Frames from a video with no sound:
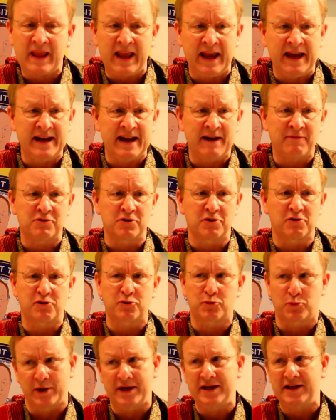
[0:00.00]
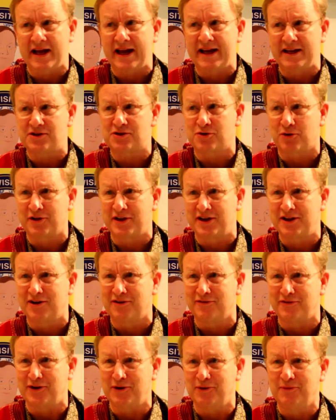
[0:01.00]
And after three days on the
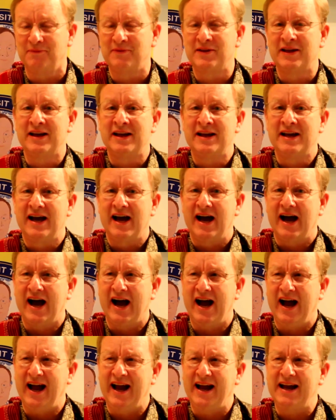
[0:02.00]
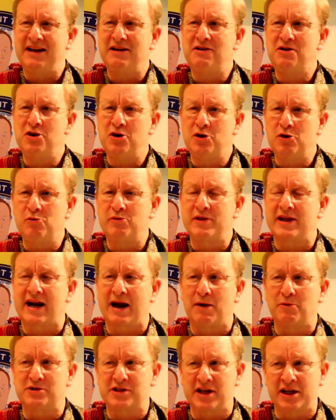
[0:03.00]
interview, I knew that I
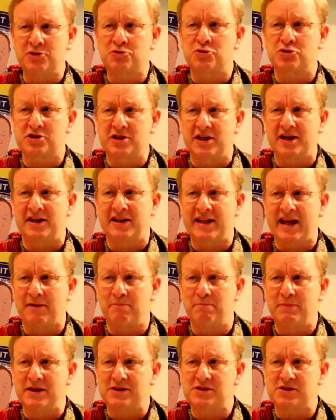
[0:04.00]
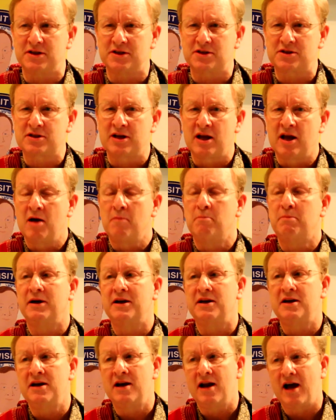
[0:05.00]
was interested in that business but
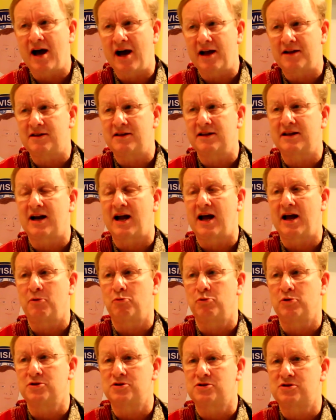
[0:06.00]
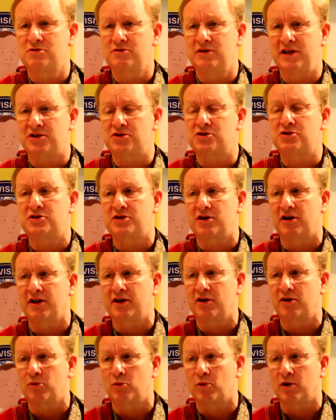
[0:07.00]
not that I was necessarily
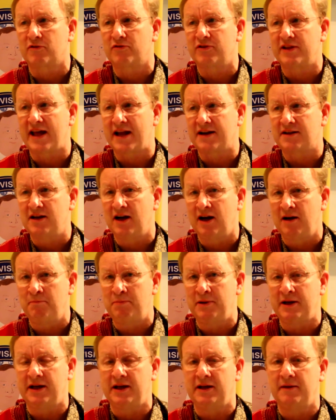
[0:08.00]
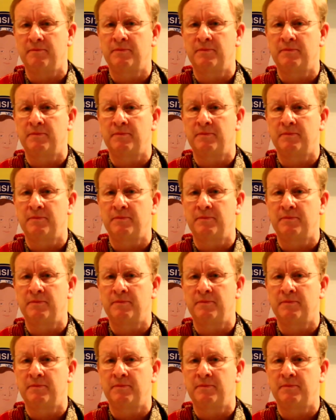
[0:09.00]
going to work for that company.